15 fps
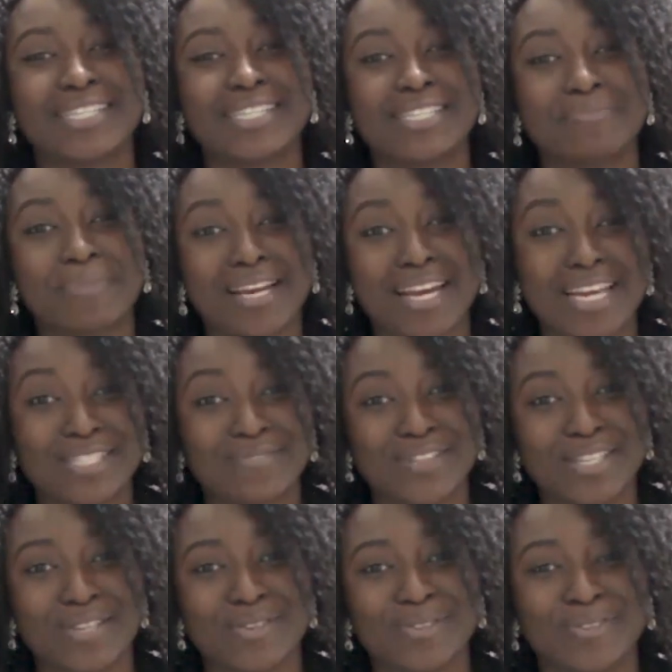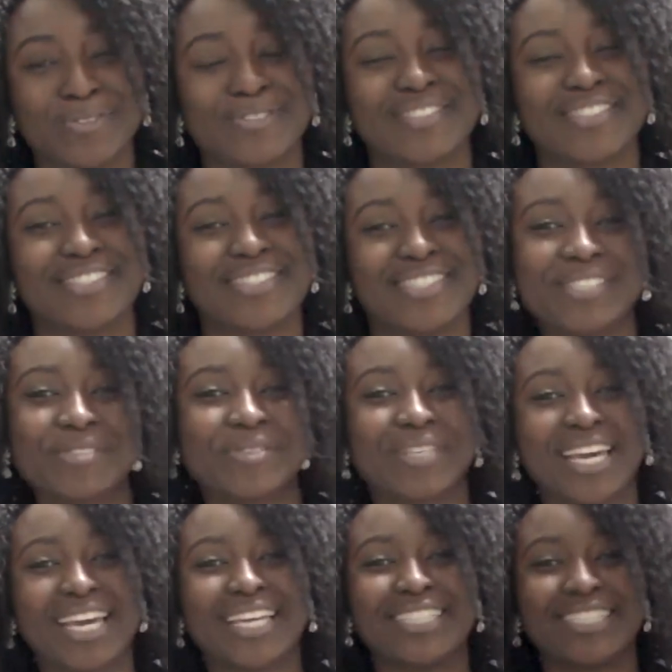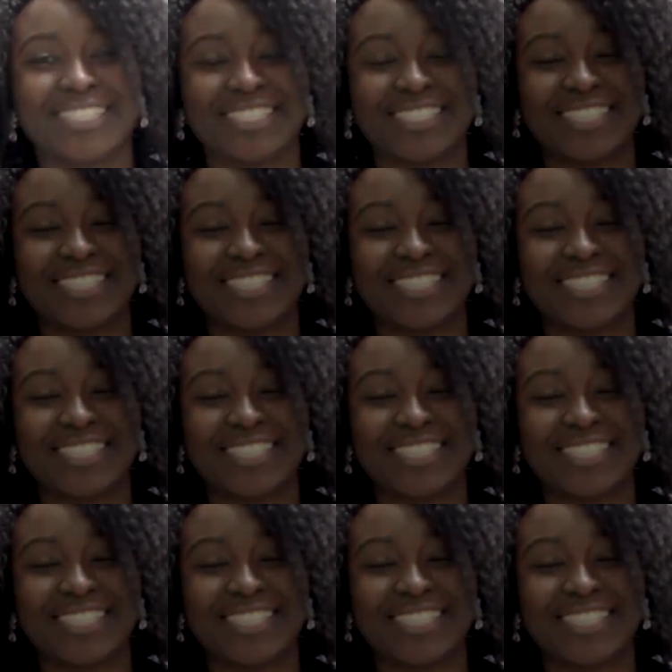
Till my next video, see you again.